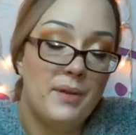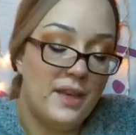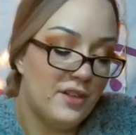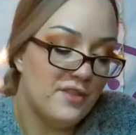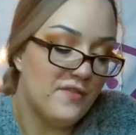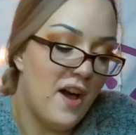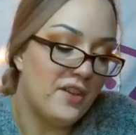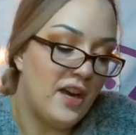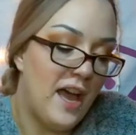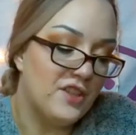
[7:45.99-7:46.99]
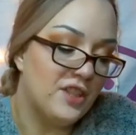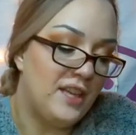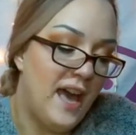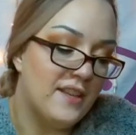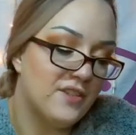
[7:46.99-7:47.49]
Peter's father
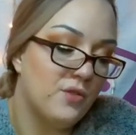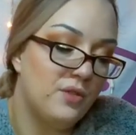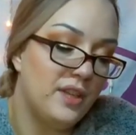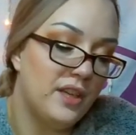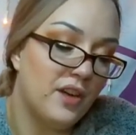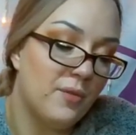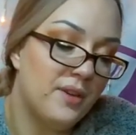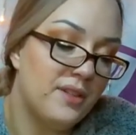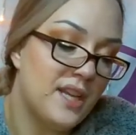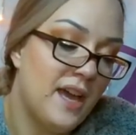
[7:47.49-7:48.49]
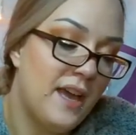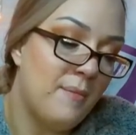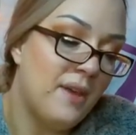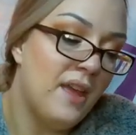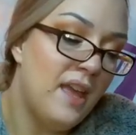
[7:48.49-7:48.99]
actually asked Kundinger one
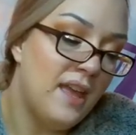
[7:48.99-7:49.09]
time